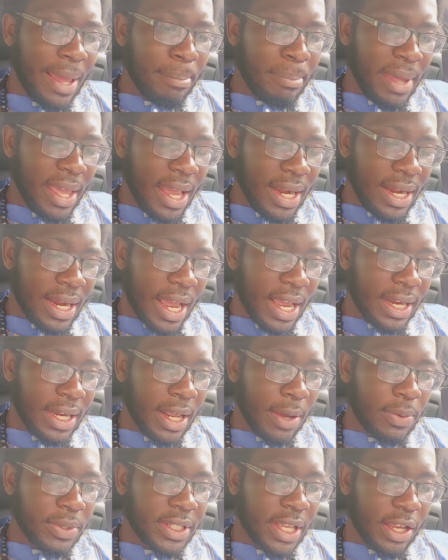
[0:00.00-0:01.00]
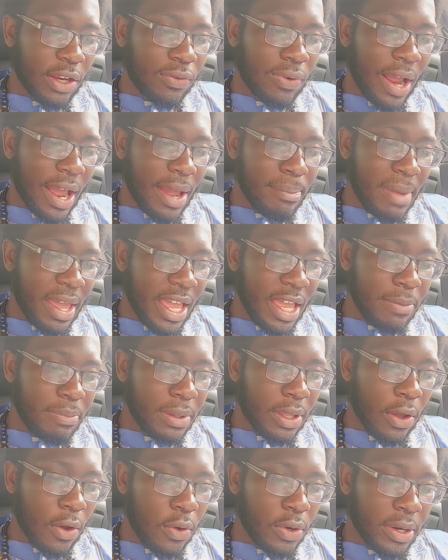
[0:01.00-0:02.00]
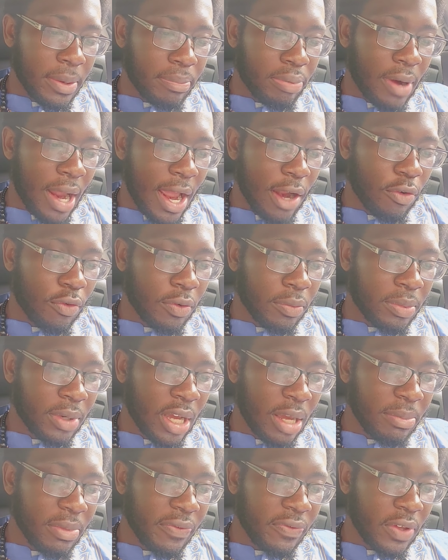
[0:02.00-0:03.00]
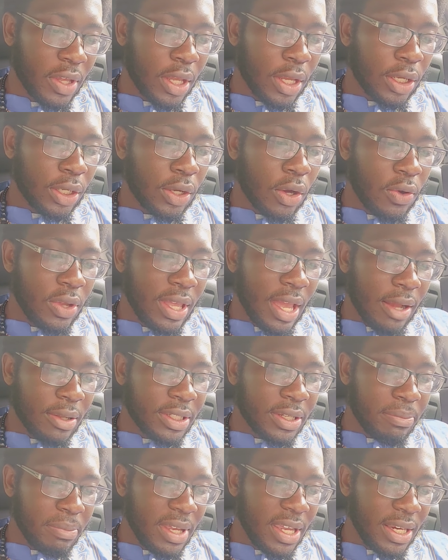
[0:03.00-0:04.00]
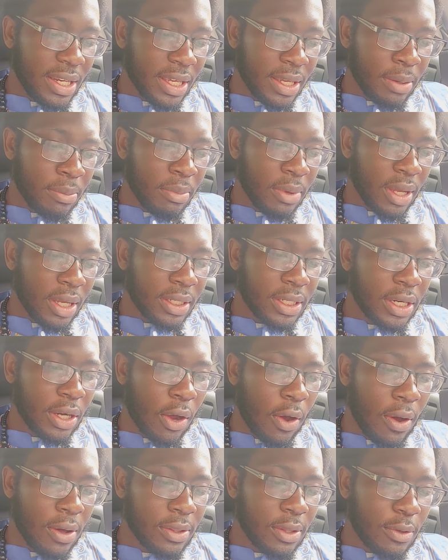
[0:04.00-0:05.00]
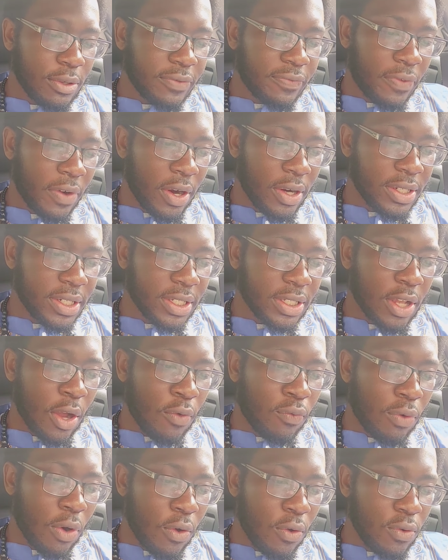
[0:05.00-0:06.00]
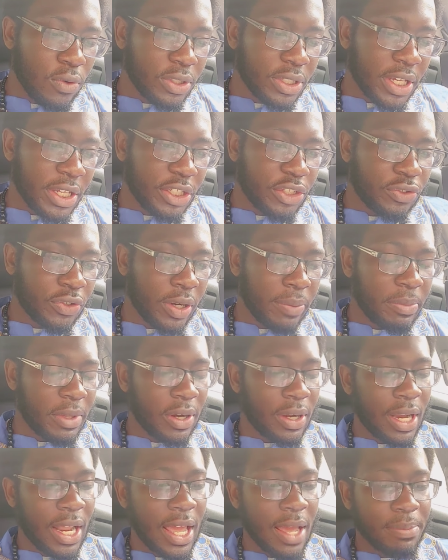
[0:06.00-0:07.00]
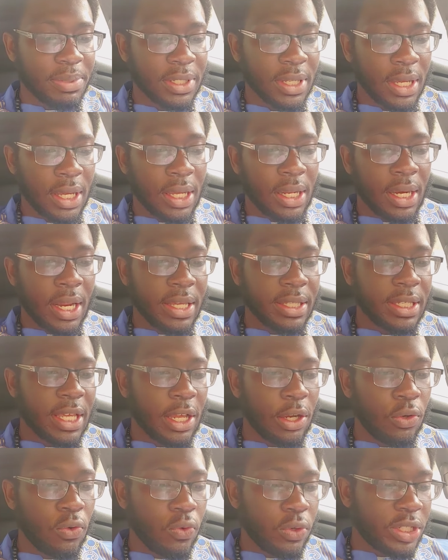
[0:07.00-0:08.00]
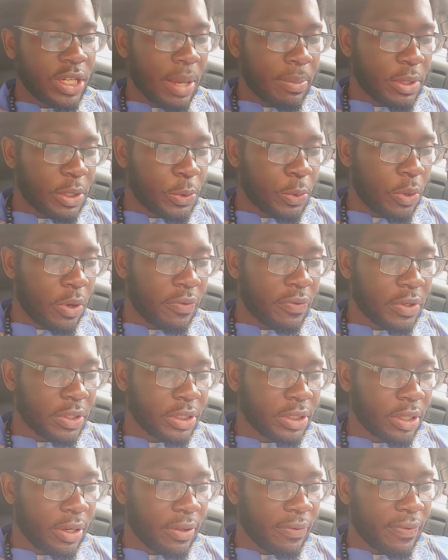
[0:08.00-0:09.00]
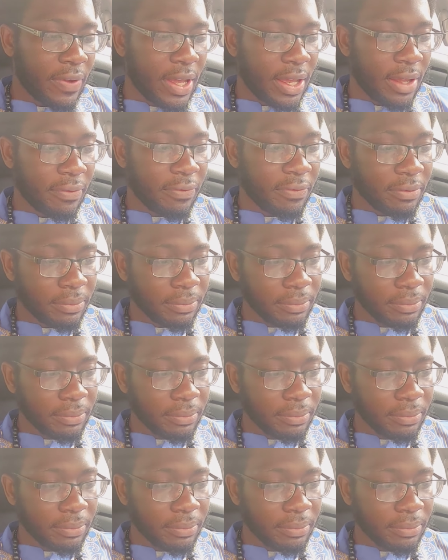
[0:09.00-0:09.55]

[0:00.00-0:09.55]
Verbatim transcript: midnight there was a cry made, Behold, the bridegroom cometh, go ye out to meet him. Then all those virgins arose and trimmed their lamps. Let's get Luke chapter 12, verse 35.